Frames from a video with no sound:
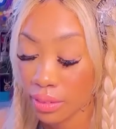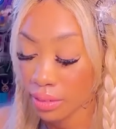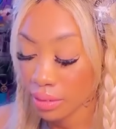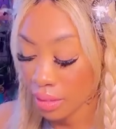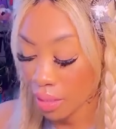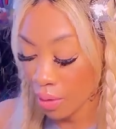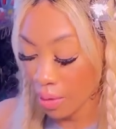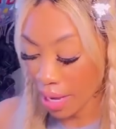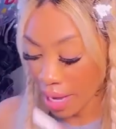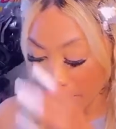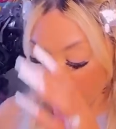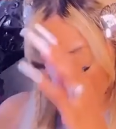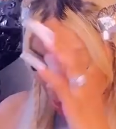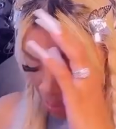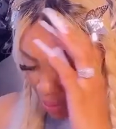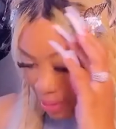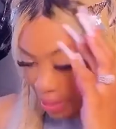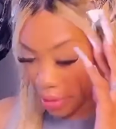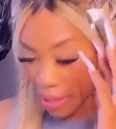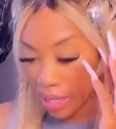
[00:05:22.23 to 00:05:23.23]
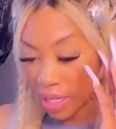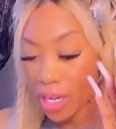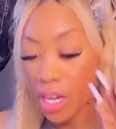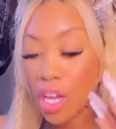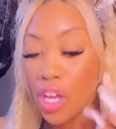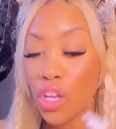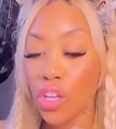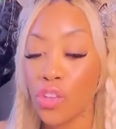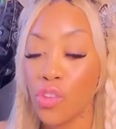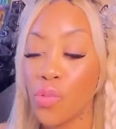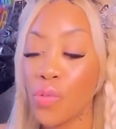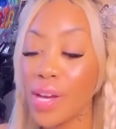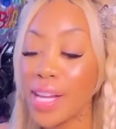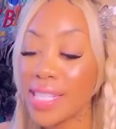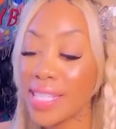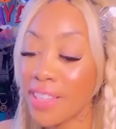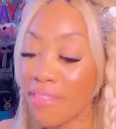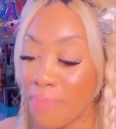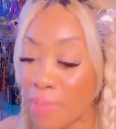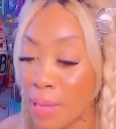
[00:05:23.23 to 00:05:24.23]
Okay, let me be clear. You guys
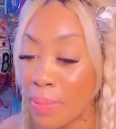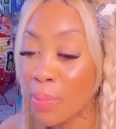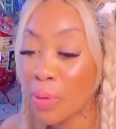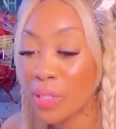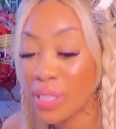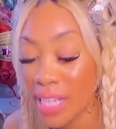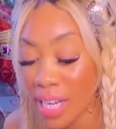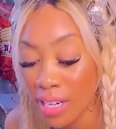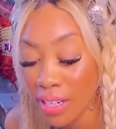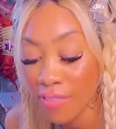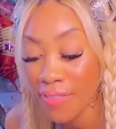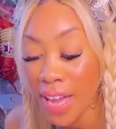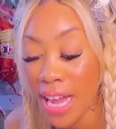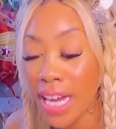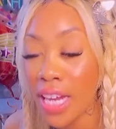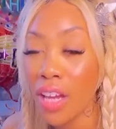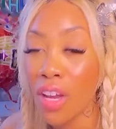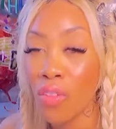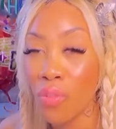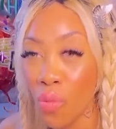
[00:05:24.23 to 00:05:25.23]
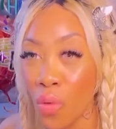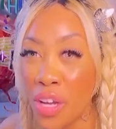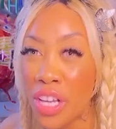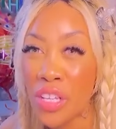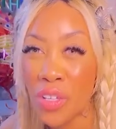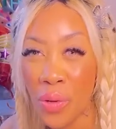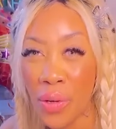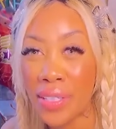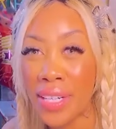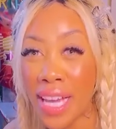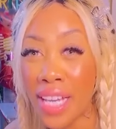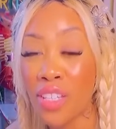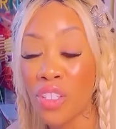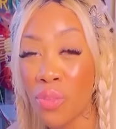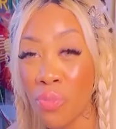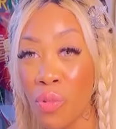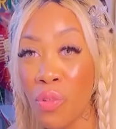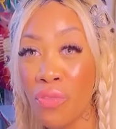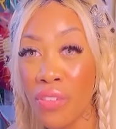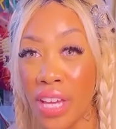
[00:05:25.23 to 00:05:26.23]
have people terrified of what your next
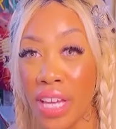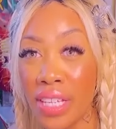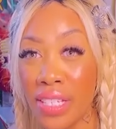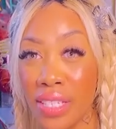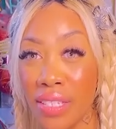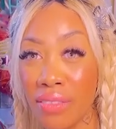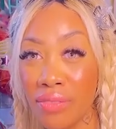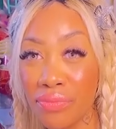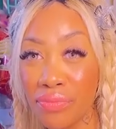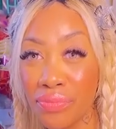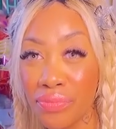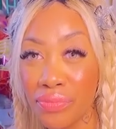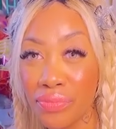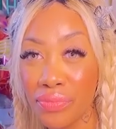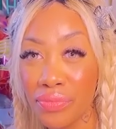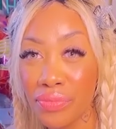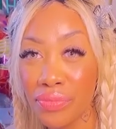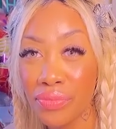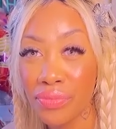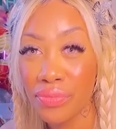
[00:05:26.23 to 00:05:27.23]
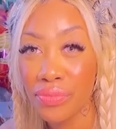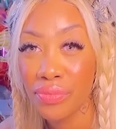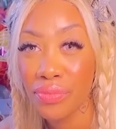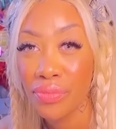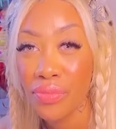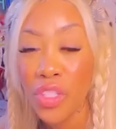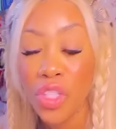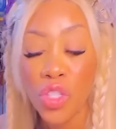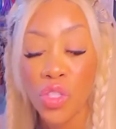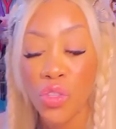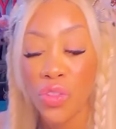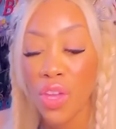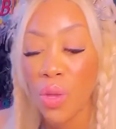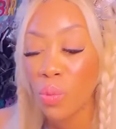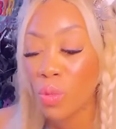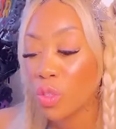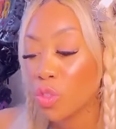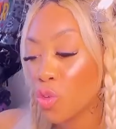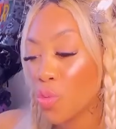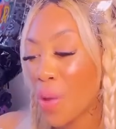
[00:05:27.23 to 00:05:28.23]
move is. So they
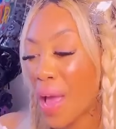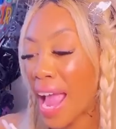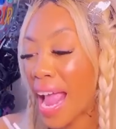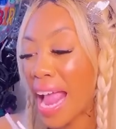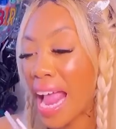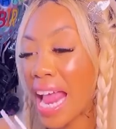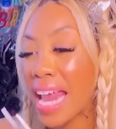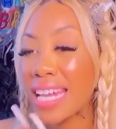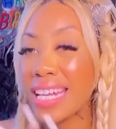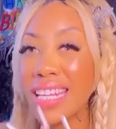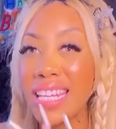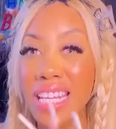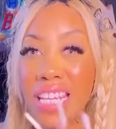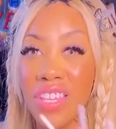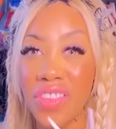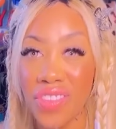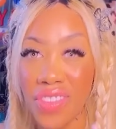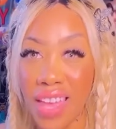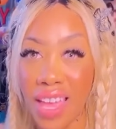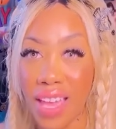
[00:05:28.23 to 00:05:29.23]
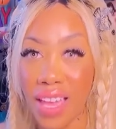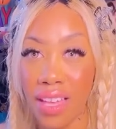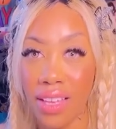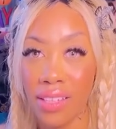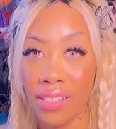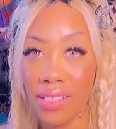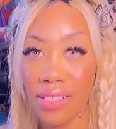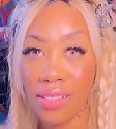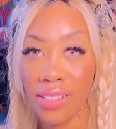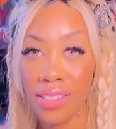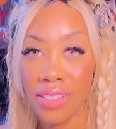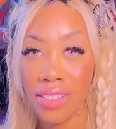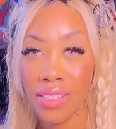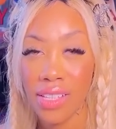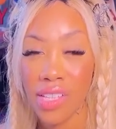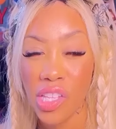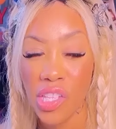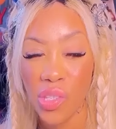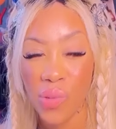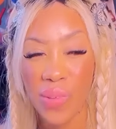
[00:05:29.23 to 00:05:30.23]
will do anything
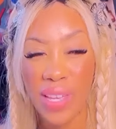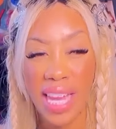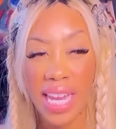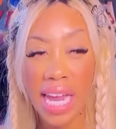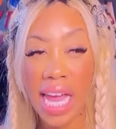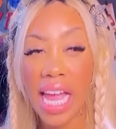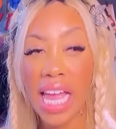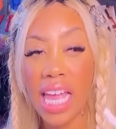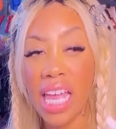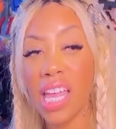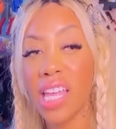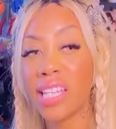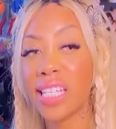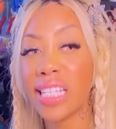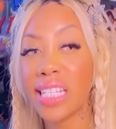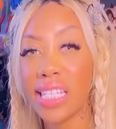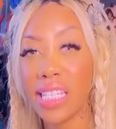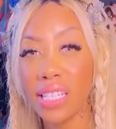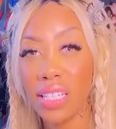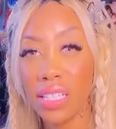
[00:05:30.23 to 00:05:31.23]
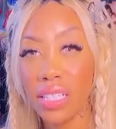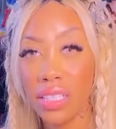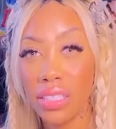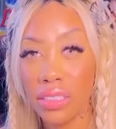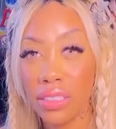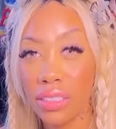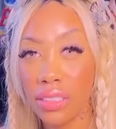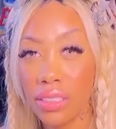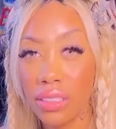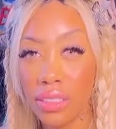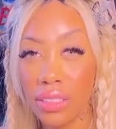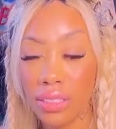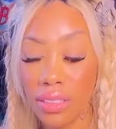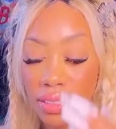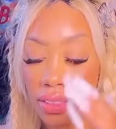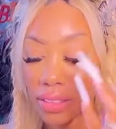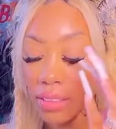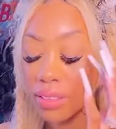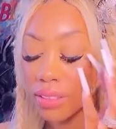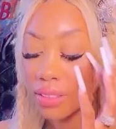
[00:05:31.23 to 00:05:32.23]
to get a hint
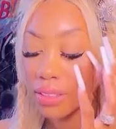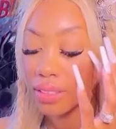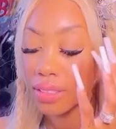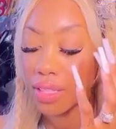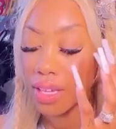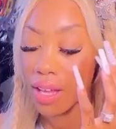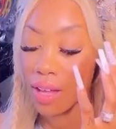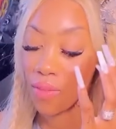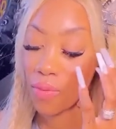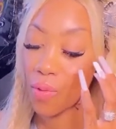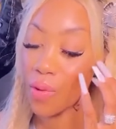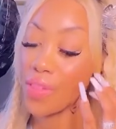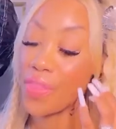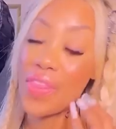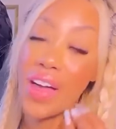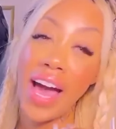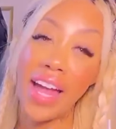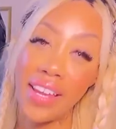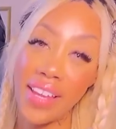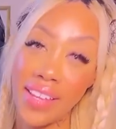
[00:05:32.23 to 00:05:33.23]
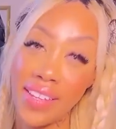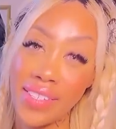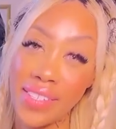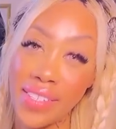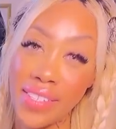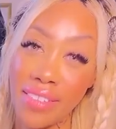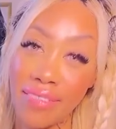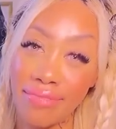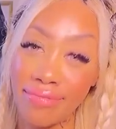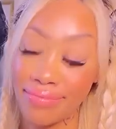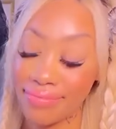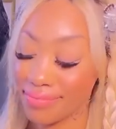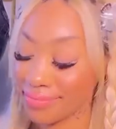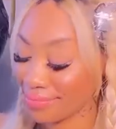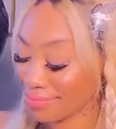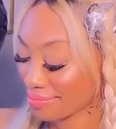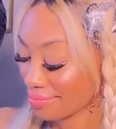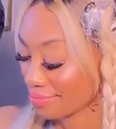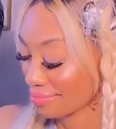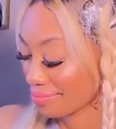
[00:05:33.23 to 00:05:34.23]
of what that is.
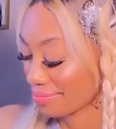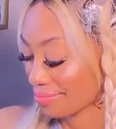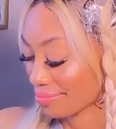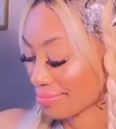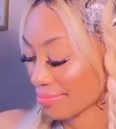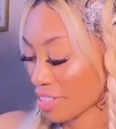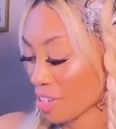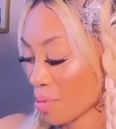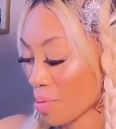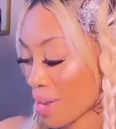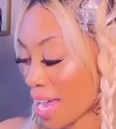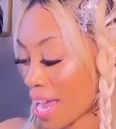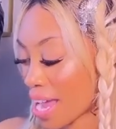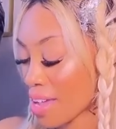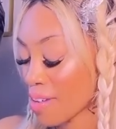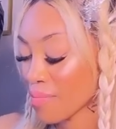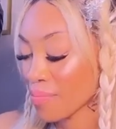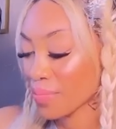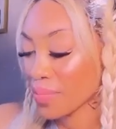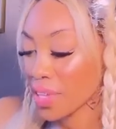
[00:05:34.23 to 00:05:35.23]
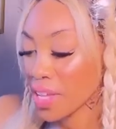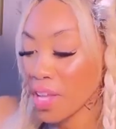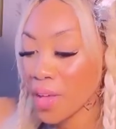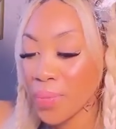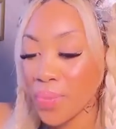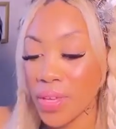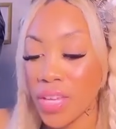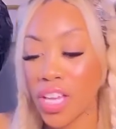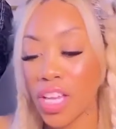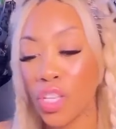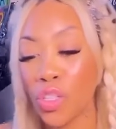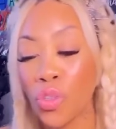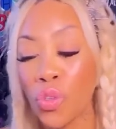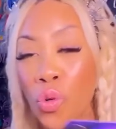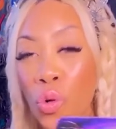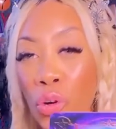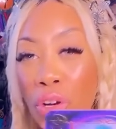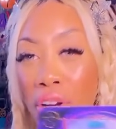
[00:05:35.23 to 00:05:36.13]
Okay? Because your